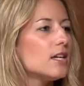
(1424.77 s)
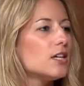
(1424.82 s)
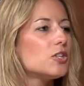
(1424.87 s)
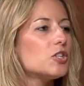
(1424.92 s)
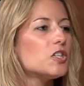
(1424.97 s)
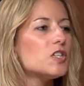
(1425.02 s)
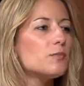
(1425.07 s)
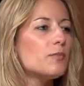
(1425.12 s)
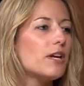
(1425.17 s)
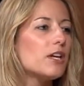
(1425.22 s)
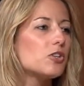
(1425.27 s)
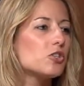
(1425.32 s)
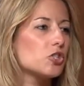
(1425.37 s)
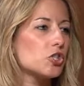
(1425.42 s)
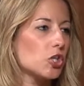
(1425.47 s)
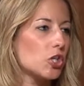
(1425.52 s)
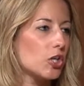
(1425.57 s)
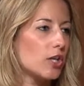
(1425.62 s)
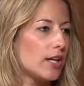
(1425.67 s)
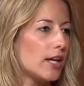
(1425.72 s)
Just make
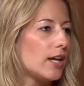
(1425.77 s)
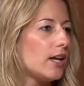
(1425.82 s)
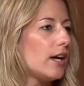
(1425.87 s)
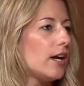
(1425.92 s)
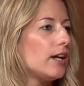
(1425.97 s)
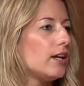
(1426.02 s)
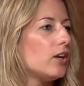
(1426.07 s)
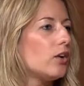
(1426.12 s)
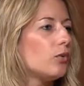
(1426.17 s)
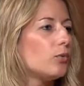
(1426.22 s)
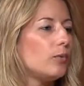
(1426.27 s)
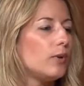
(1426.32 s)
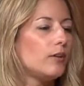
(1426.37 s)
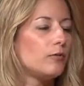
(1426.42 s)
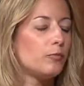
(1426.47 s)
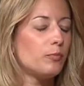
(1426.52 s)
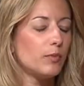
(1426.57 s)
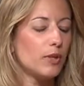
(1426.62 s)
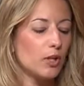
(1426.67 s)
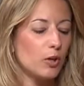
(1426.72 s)
sure, and I know
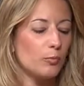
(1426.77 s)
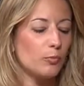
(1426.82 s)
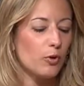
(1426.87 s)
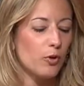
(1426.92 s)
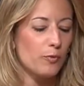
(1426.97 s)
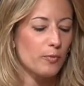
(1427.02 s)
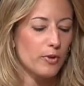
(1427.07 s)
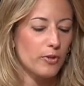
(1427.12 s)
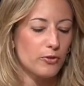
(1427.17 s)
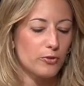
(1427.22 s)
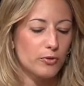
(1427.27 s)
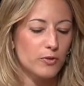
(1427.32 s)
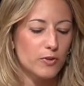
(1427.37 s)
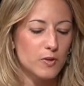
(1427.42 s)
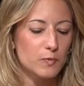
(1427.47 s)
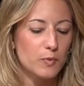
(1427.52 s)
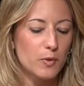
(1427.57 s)
we've both been through this,